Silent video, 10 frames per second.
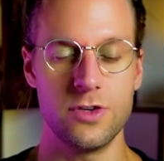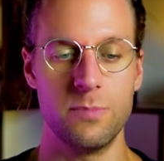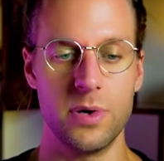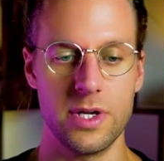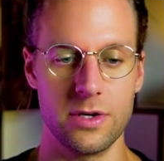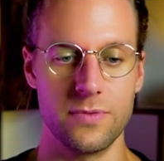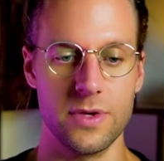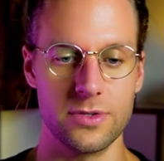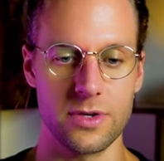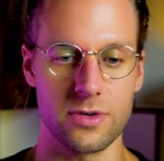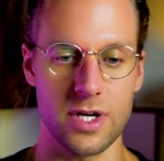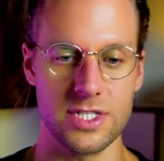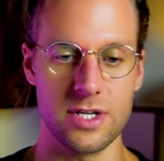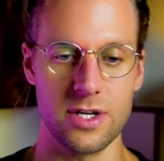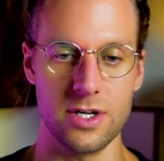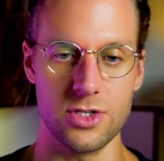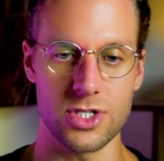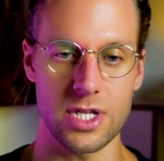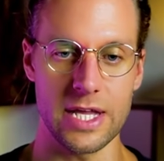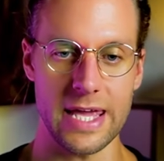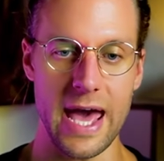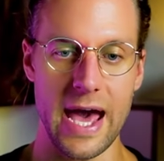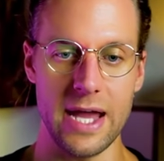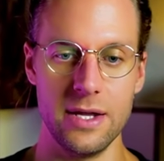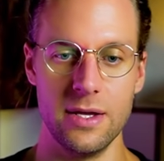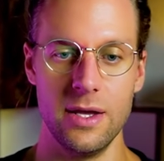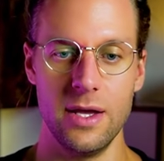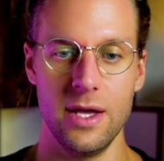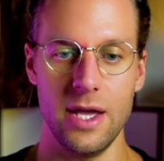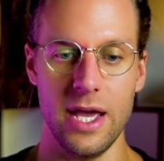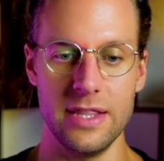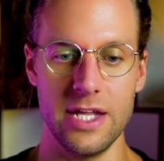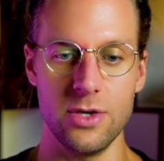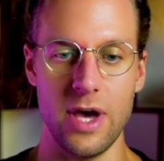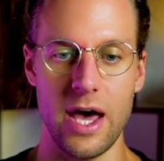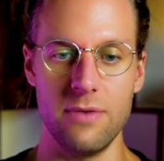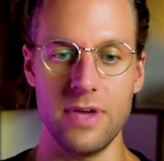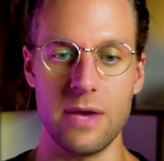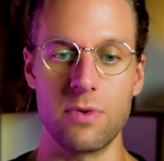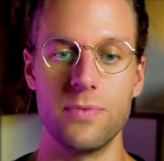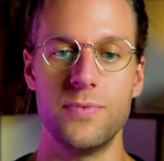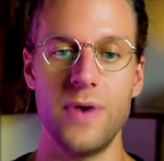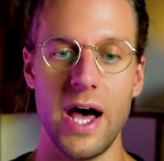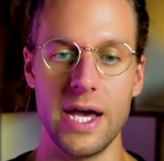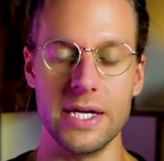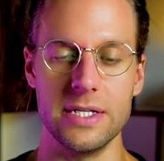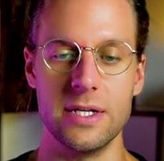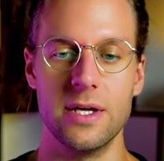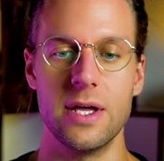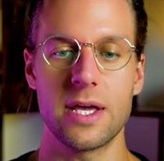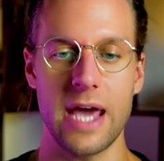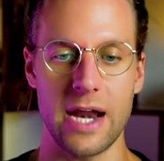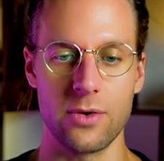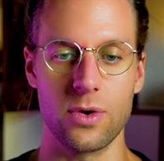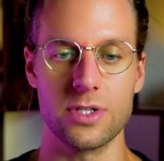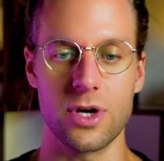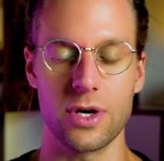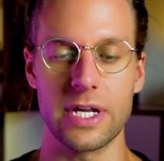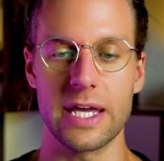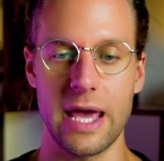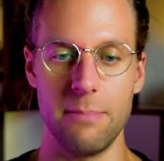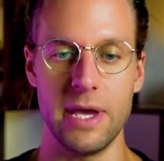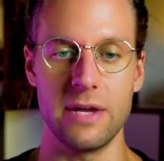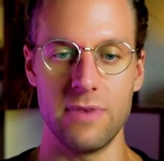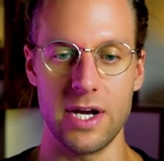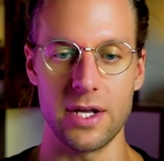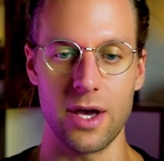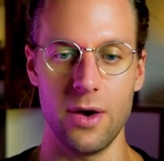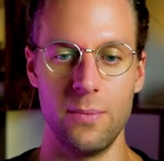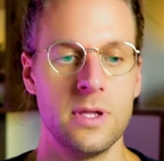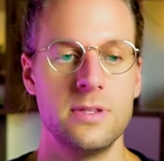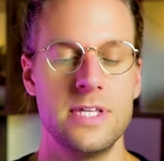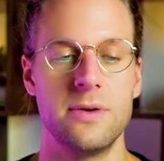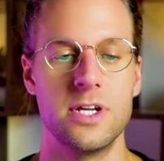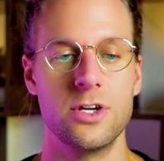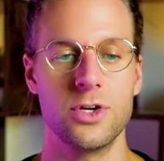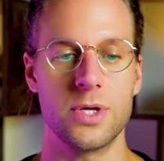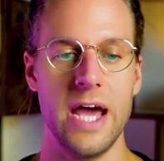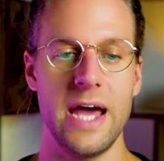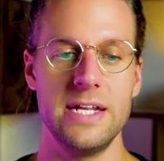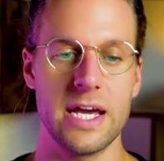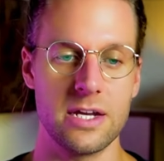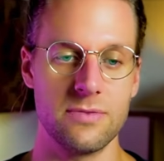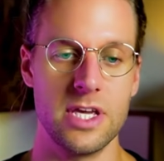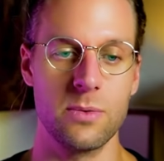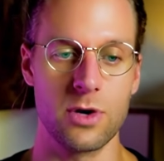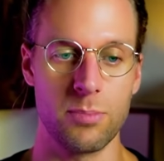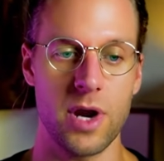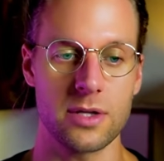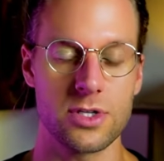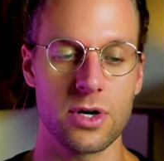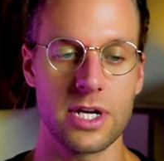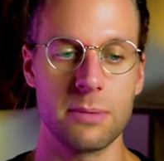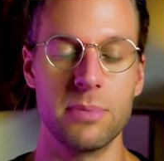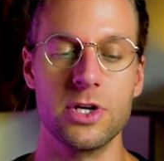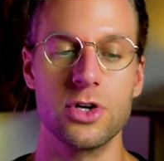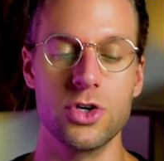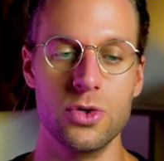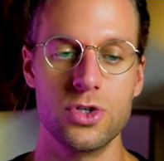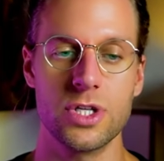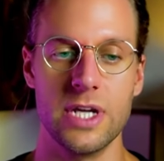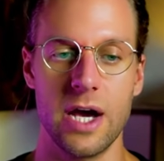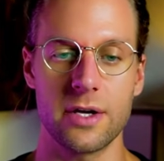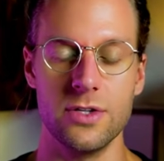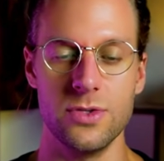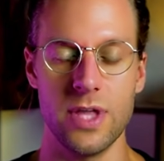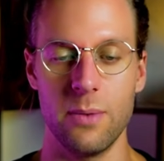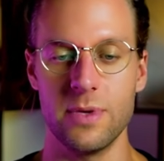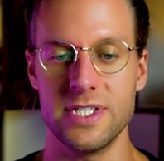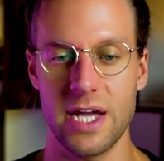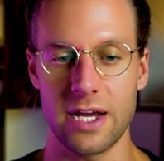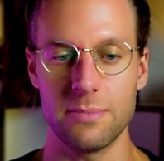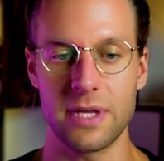you put in your filtering criteria, you just click add, and then you have a refined category targeting campaign ready to go. Down here, you could add negative keyword or product targeting, but you're usually not going to do that when setting up